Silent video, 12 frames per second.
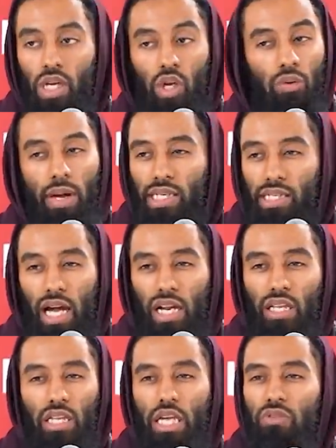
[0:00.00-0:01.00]
Remain
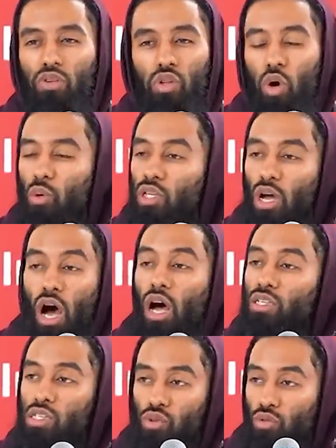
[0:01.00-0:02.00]
silent, even though it
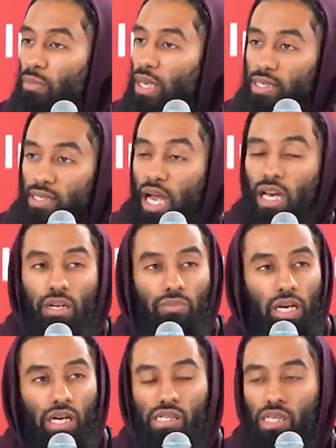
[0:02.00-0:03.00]
hurts to remain silent,
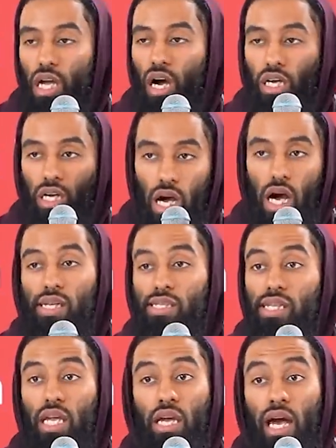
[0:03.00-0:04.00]
because they are
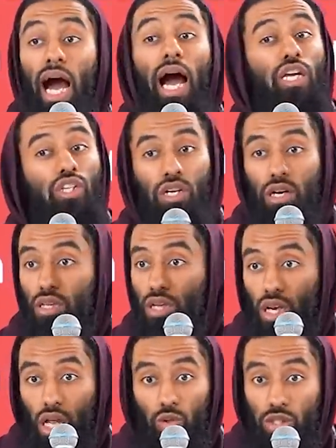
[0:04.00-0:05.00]
cursing Aisha
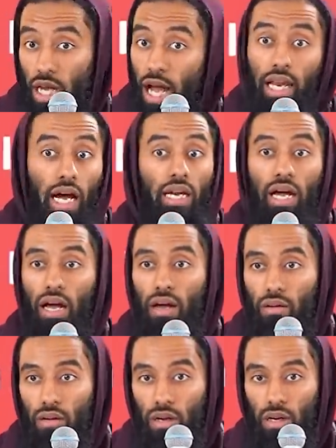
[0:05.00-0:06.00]
radiallahu ta'ala anha,
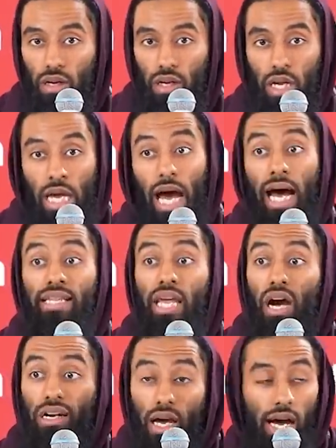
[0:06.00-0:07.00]
and they
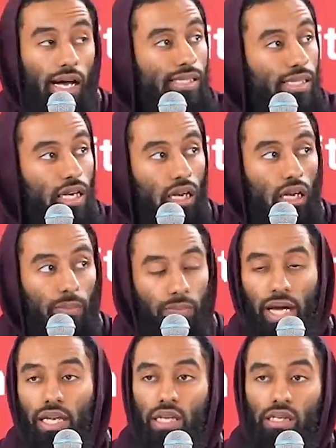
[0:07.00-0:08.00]
are cursing the
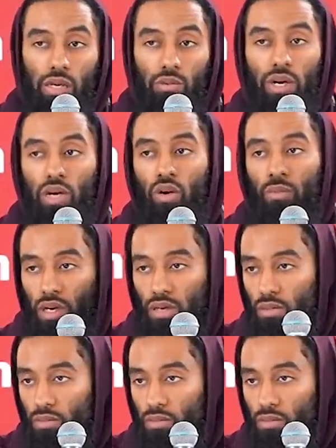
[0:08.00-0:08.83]
companions Abu Bakr and Umar.